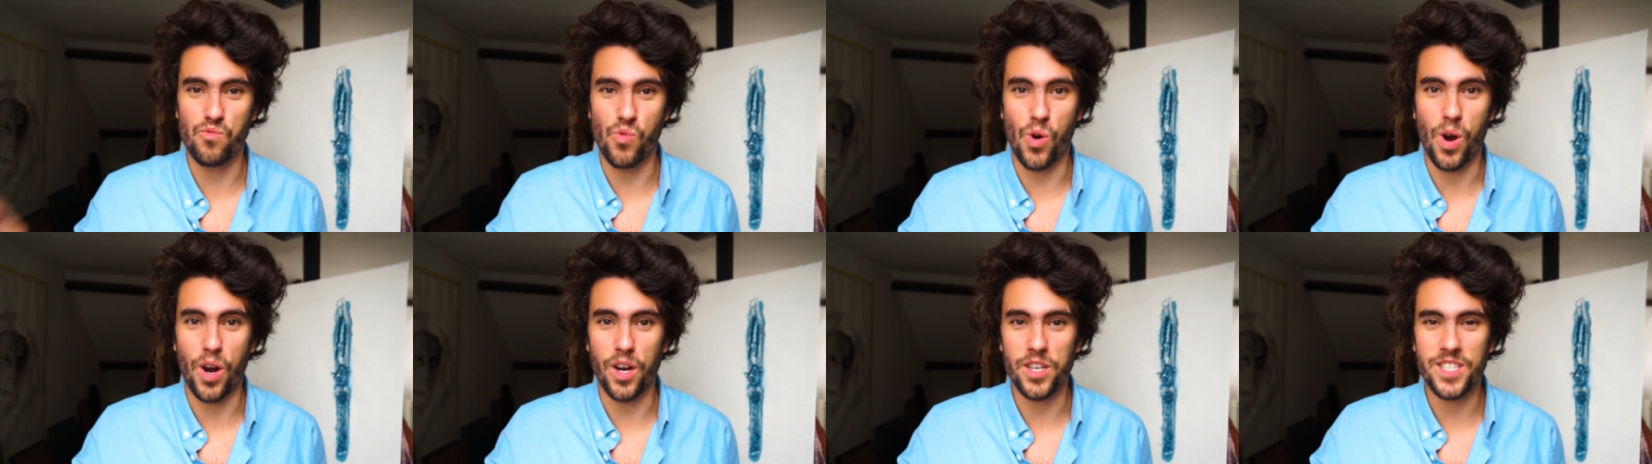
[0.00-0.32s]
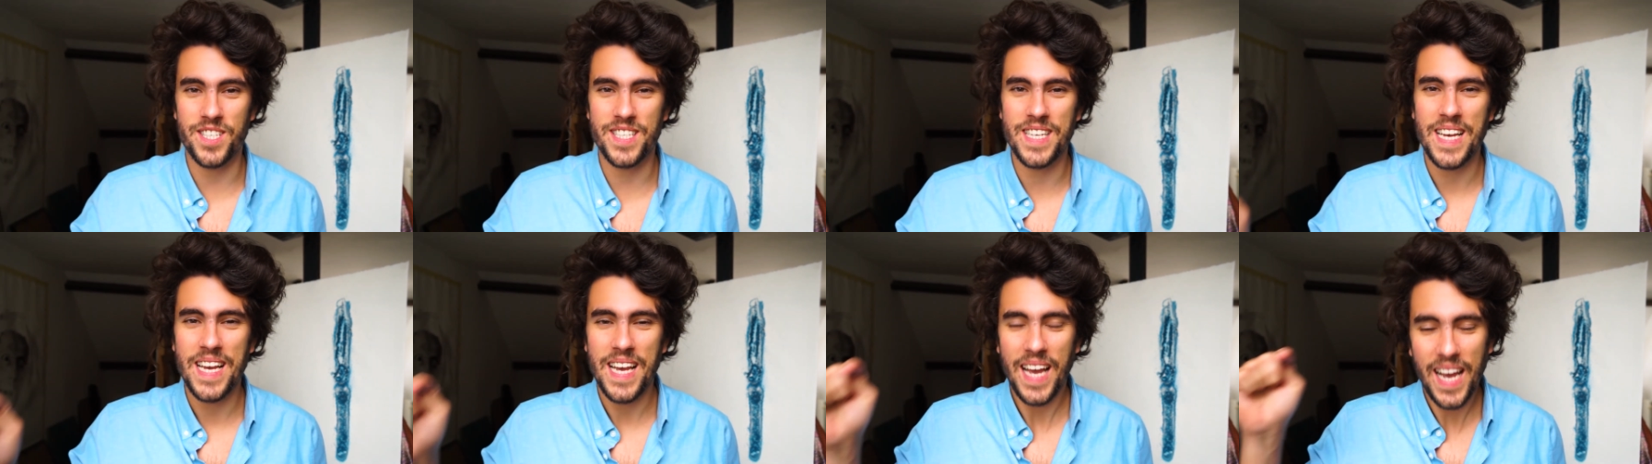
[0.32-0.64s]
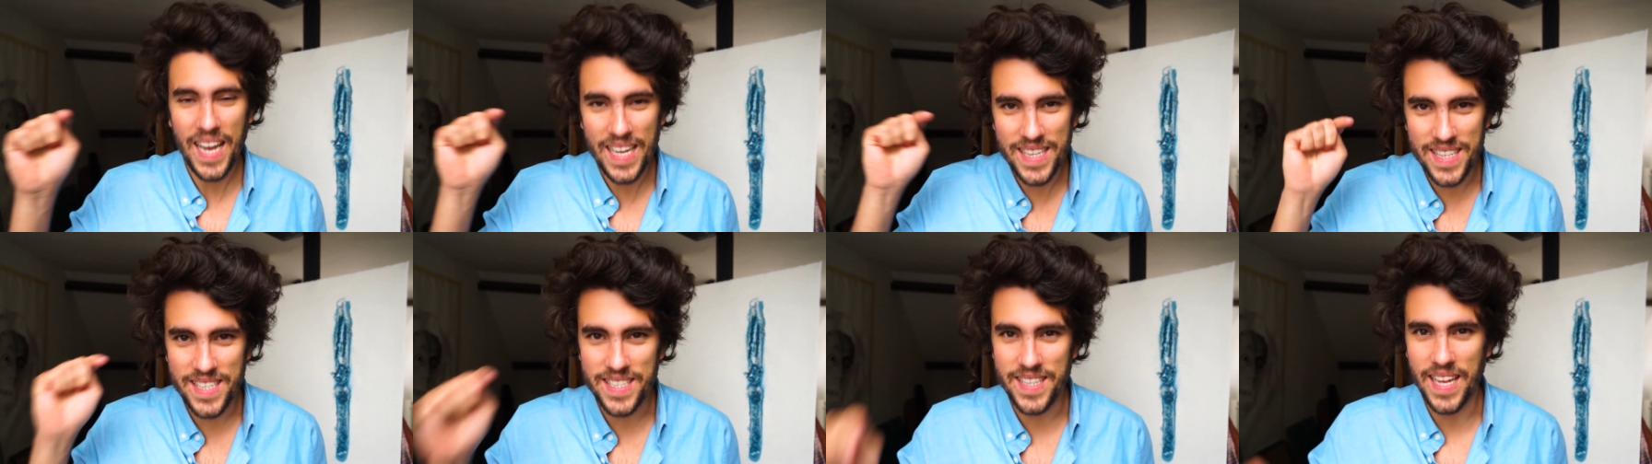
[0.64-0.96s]
was
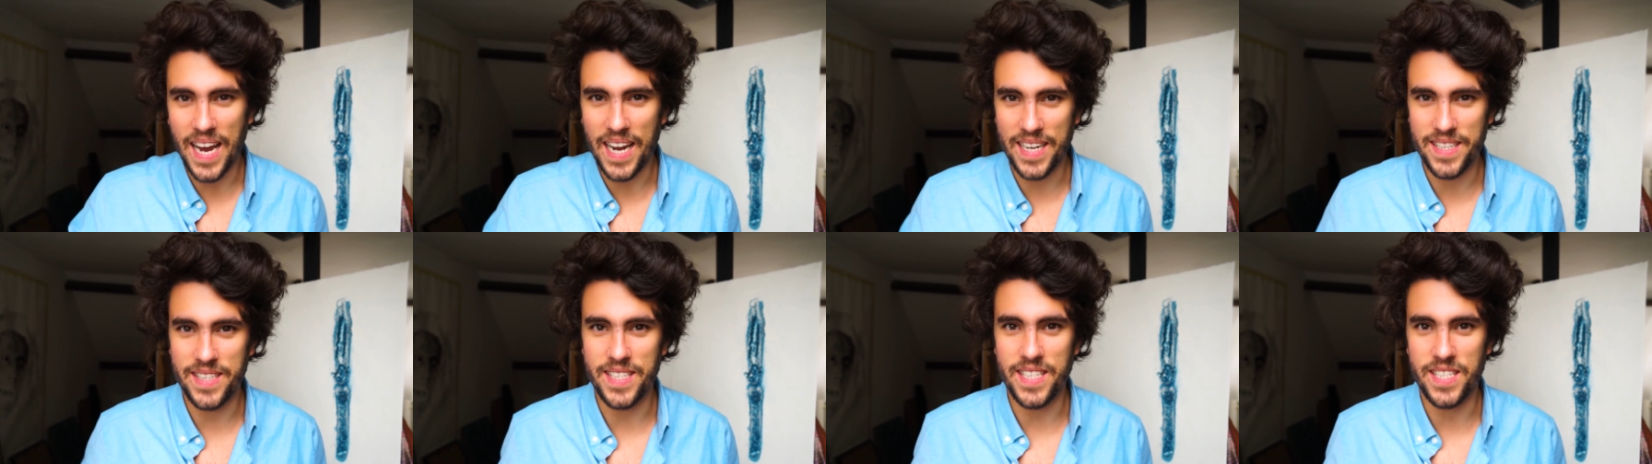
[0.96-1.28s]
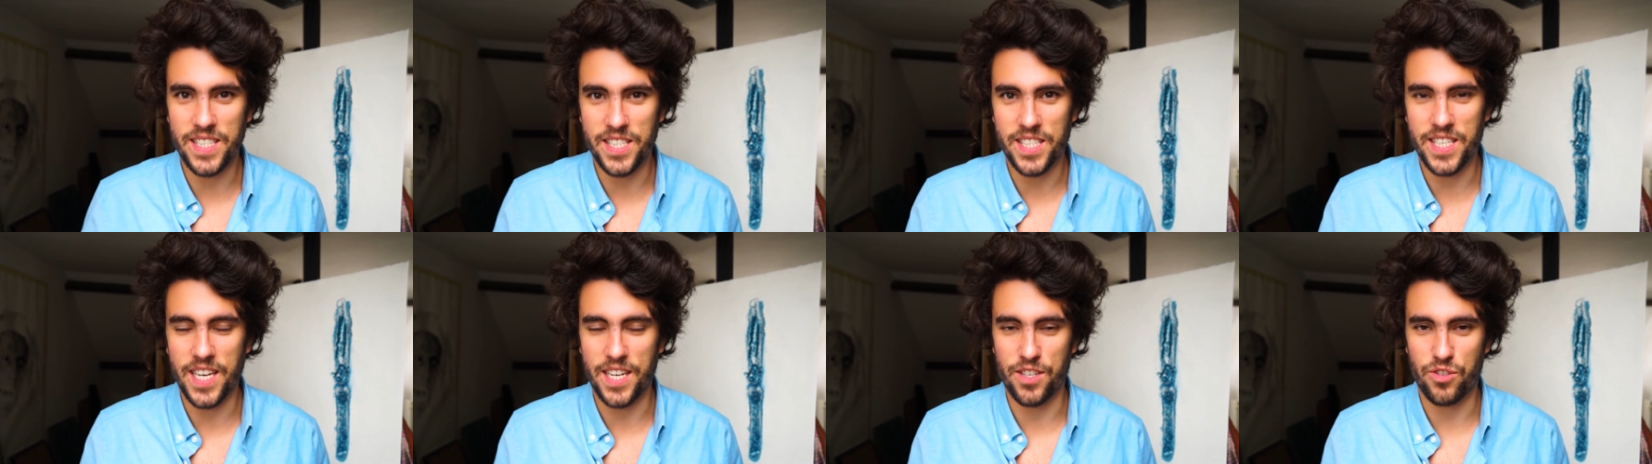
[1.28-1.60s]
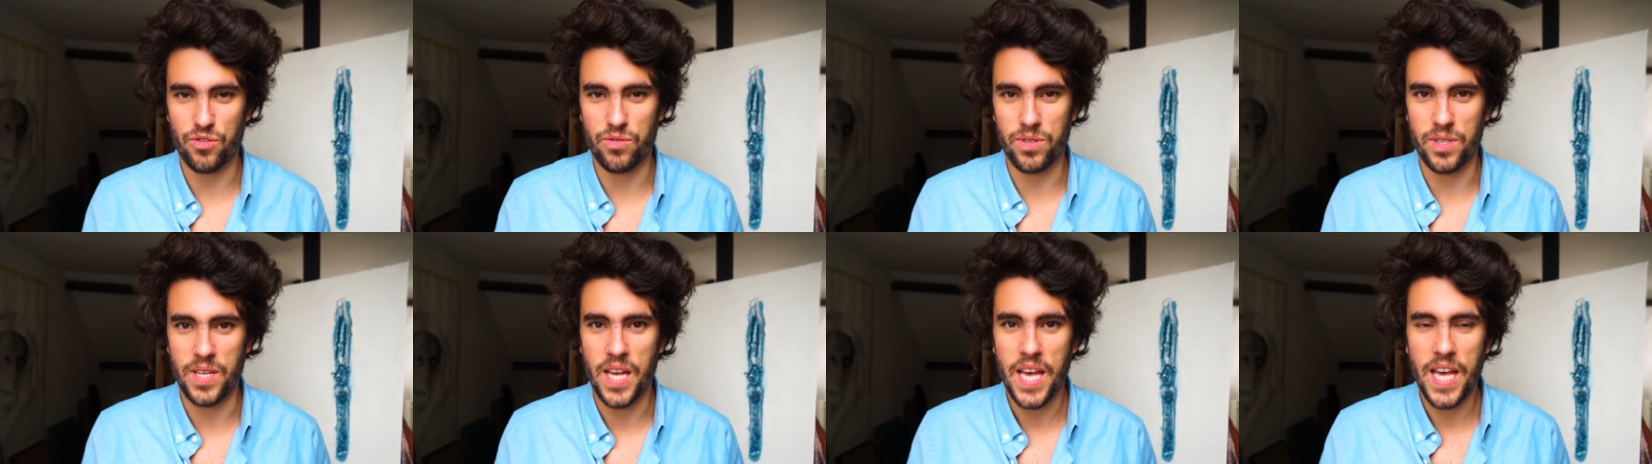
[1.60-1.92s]
in the 19th
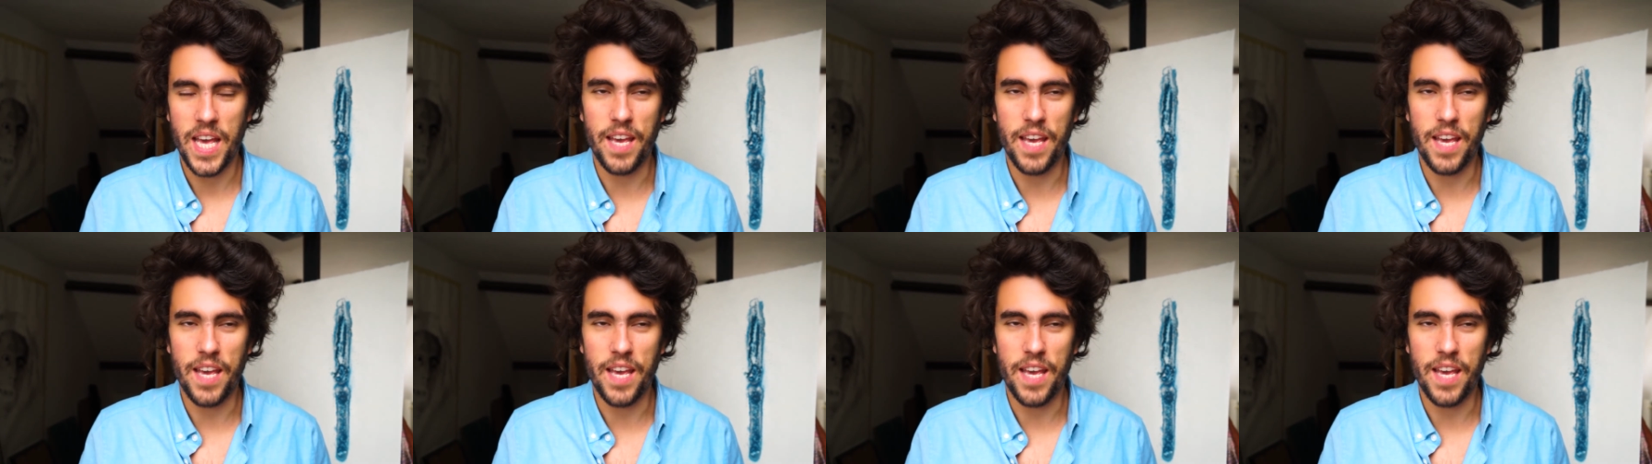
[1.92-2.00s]
century.